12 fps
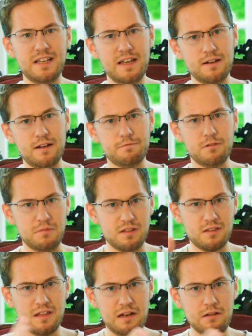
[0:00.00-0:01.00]
data from the
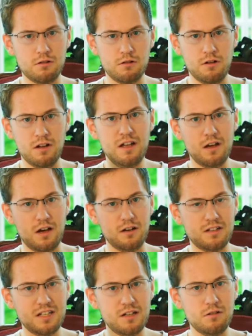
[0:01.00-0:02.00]
sensor
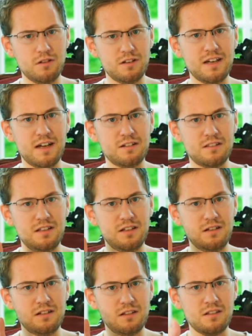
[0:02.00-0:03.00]
until you got
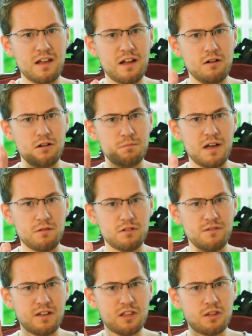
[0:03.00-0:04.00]
the desired amount
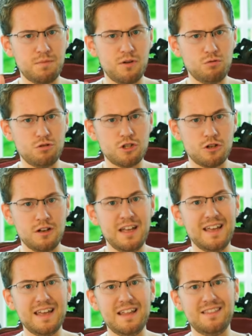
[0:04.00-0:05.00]
of exposure
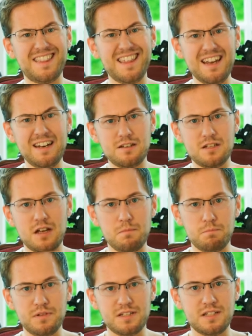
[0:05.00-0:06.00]
and then
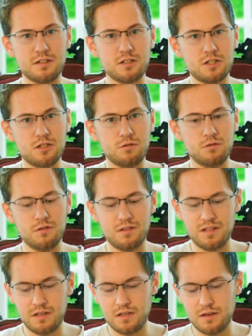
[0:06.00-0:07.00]
dump it into
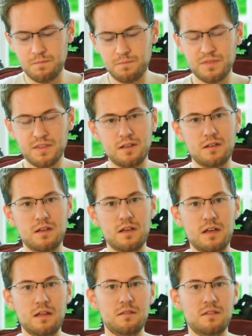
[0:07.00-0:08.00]
the
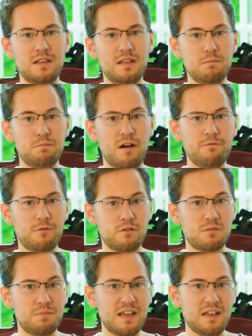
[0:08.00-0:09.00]
uh, the buffer
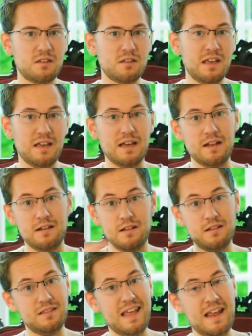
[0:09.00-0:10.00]
space and
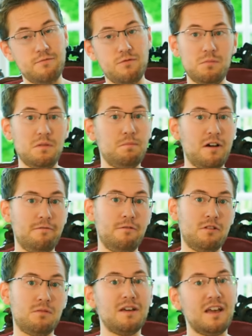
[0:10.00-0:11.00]
then from the
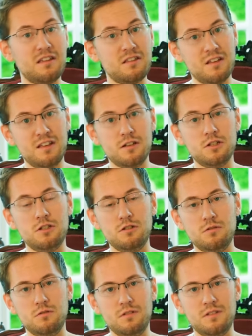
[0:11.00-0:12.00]
buffer space
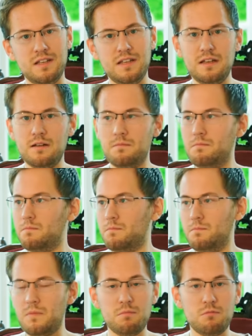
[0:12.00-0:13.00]
to the
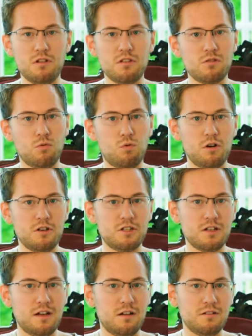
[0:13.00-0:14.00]
memory
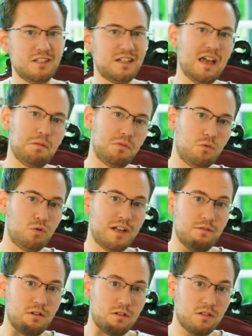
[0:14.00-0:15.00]
storage on the camera,
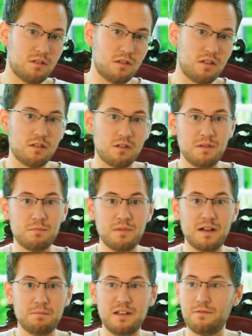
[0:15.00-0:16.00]
whatever system it
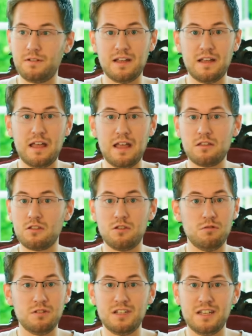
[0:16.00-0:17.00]
might be, if it's
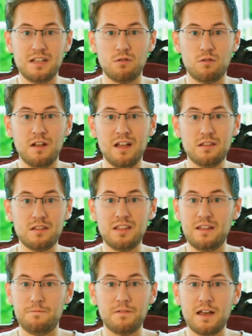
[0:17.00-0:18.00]
XQD or
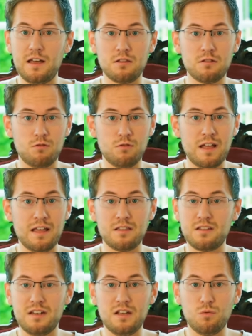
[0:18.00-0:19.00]
CFast or
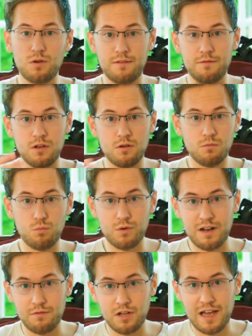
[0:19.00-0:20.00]
SD or whatever you,
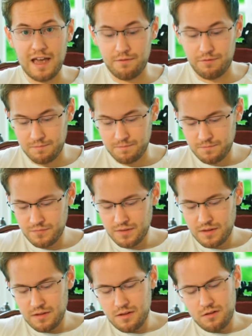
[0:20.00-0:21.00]
whatever you have.
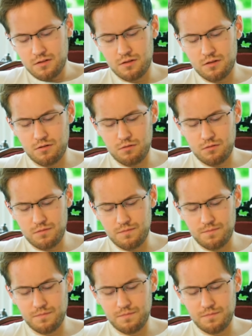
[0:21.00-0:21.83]
So